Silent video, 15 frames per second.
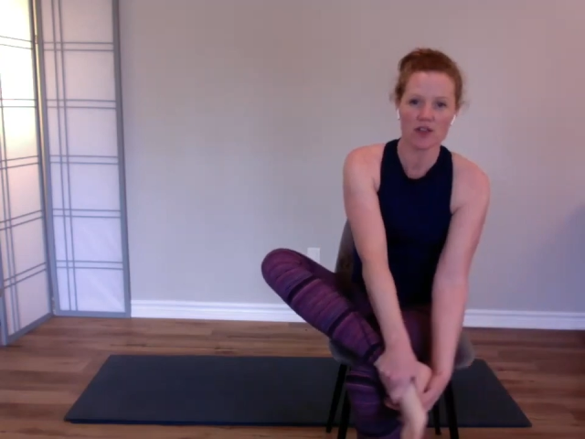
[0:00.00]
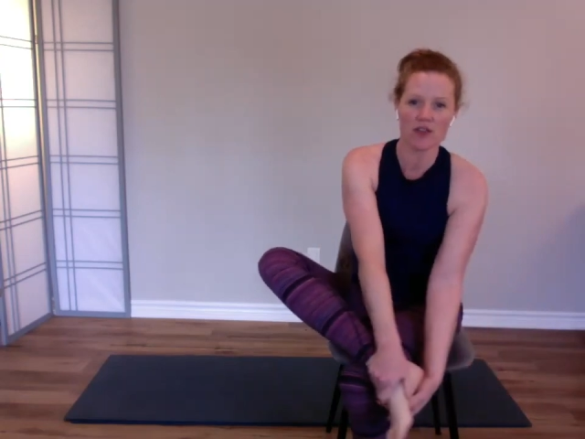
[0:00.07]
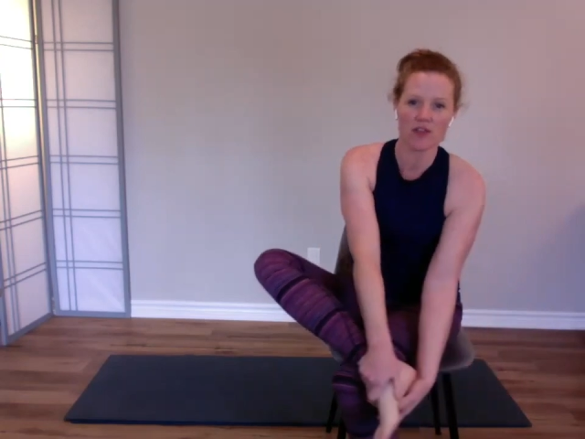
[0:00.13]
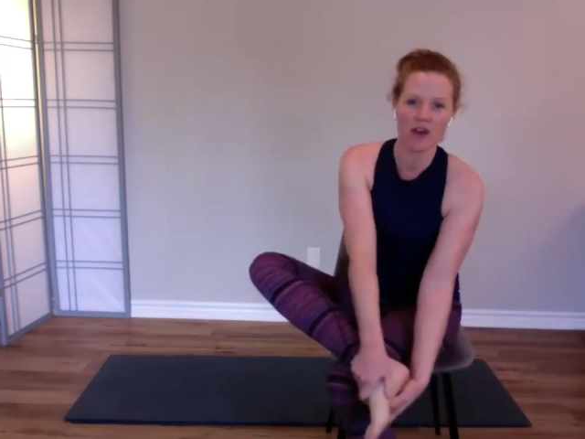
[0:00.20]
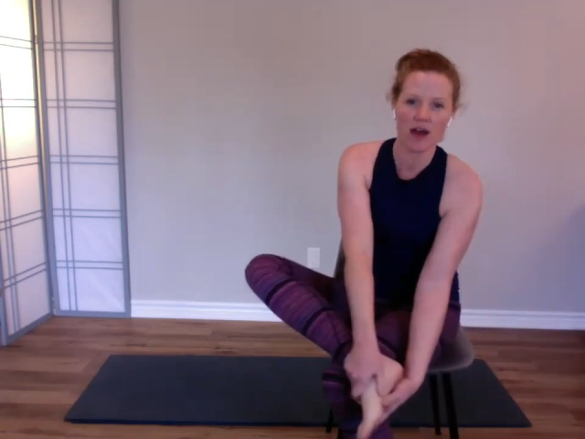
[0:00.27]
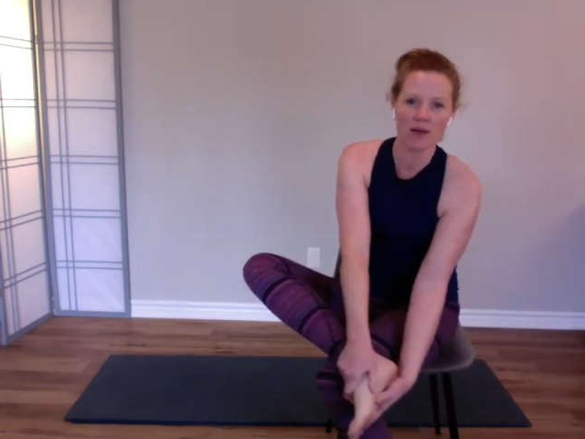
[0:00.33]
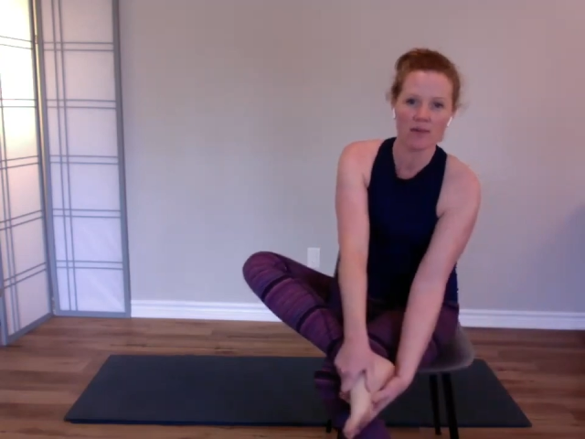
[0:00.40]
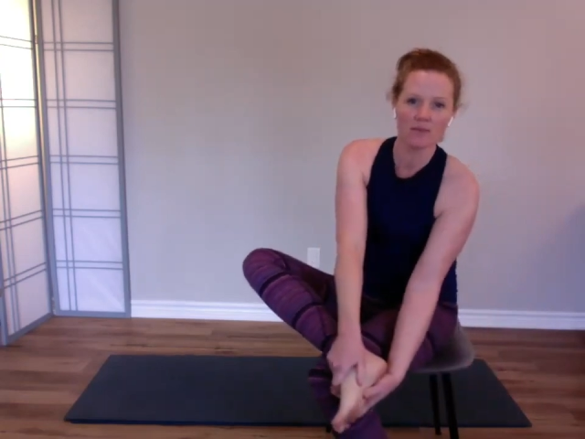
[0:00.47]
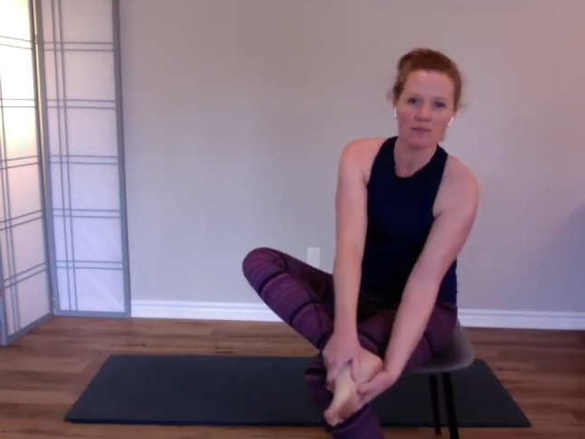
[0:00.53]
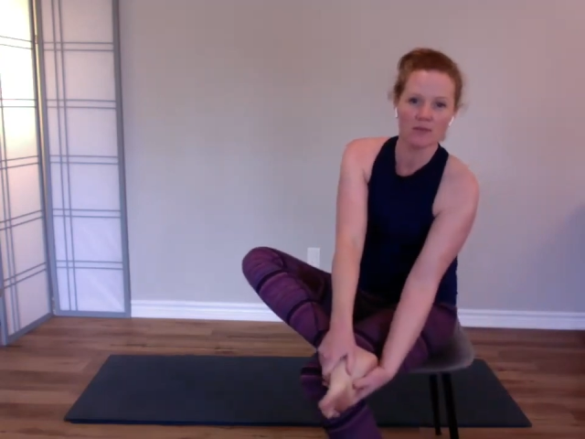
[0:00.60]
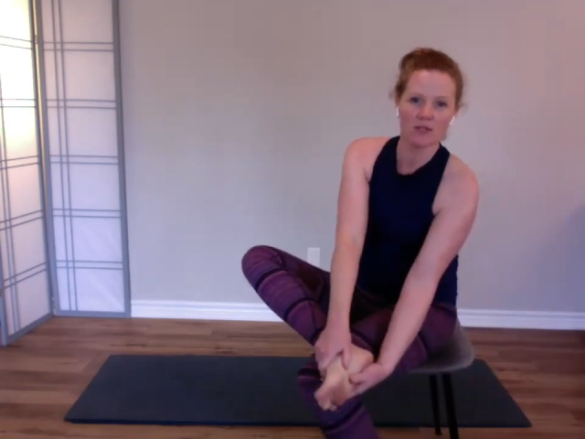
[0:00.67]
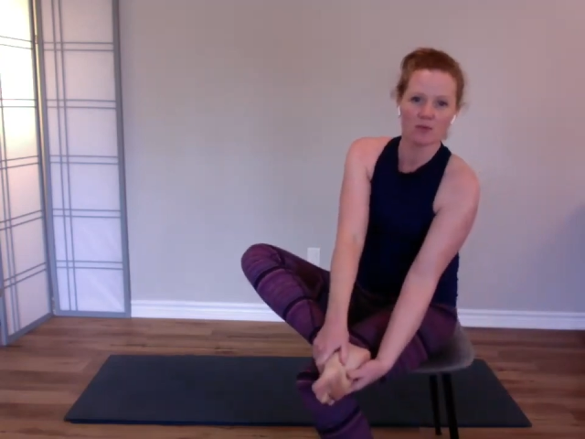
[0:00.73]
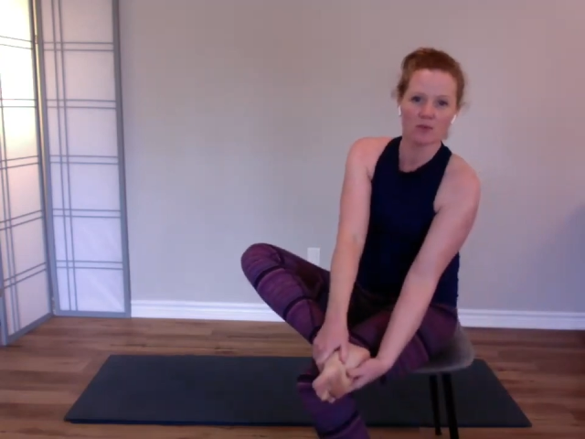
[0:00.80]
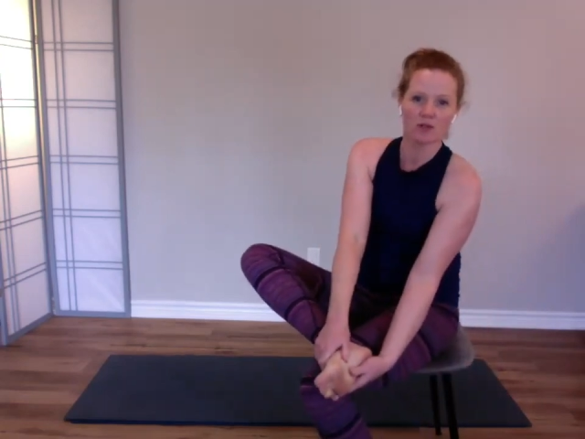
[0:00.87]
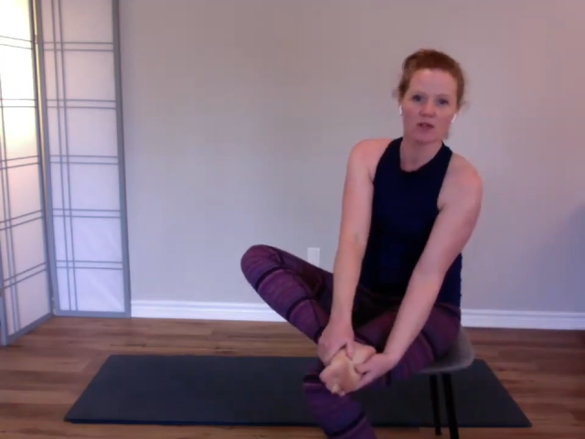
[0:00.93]

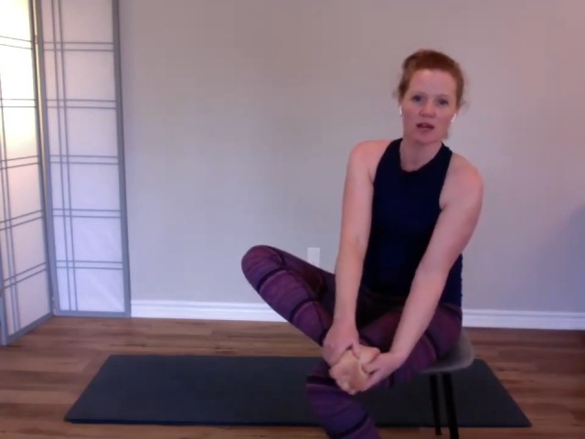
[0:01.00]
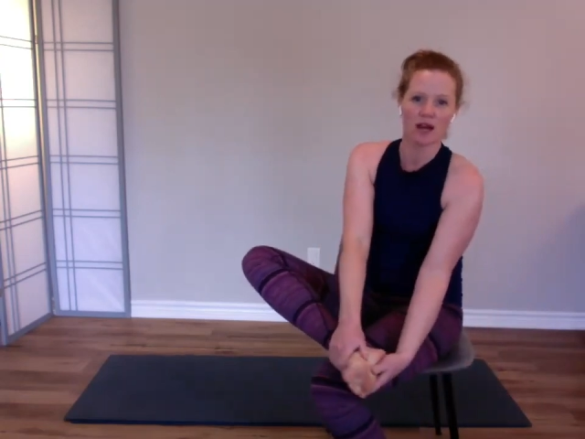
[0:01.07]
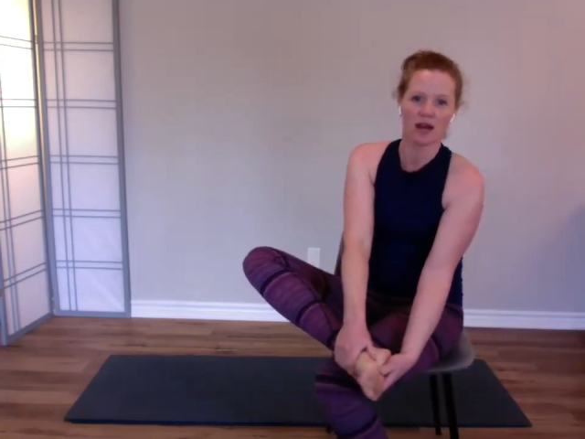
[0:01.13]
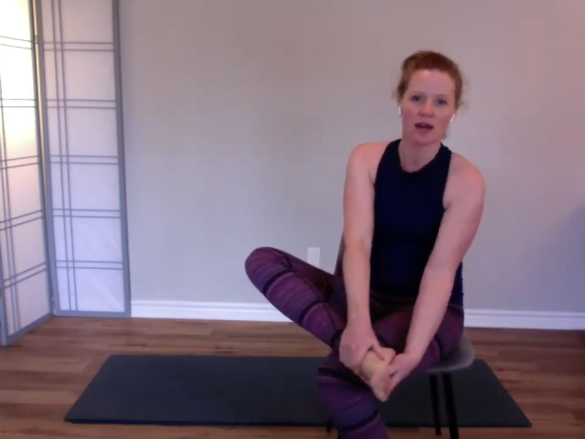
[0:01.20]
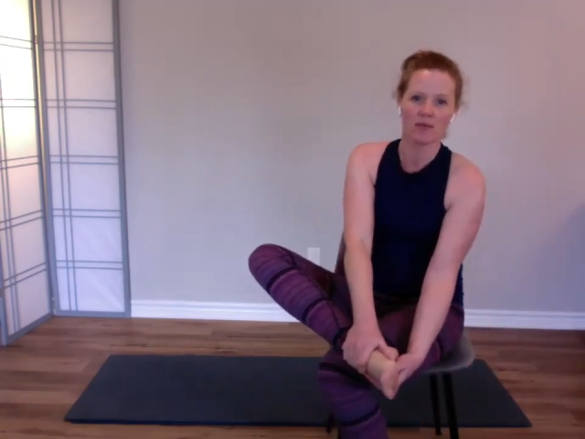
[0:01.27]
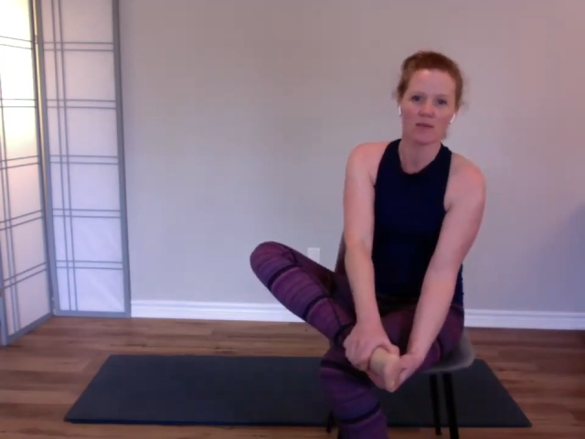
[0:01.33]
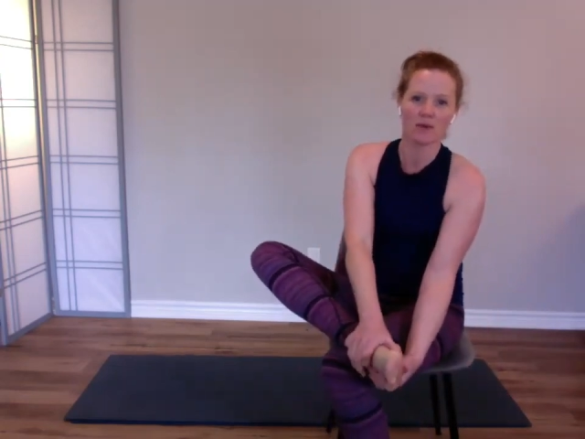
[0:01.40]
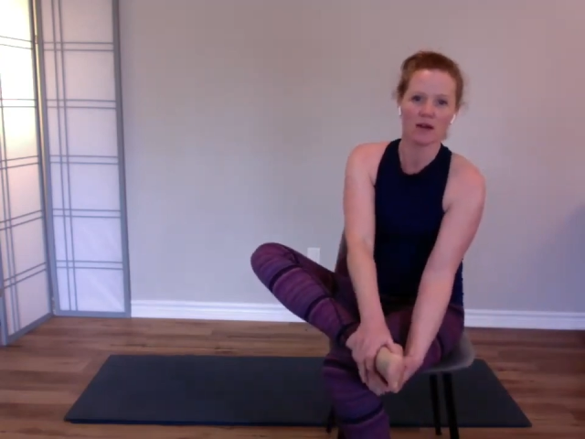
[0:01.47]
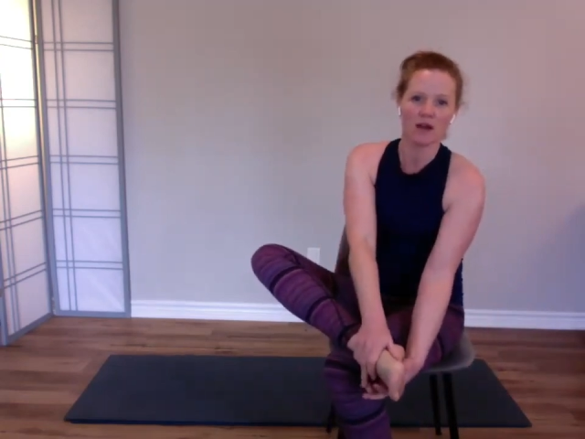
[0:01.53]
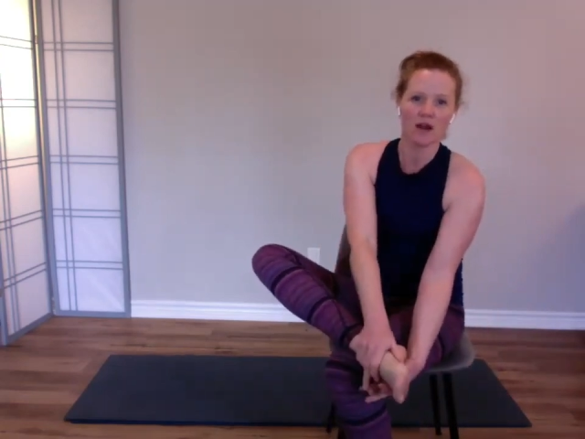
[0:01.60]
Thumbs will come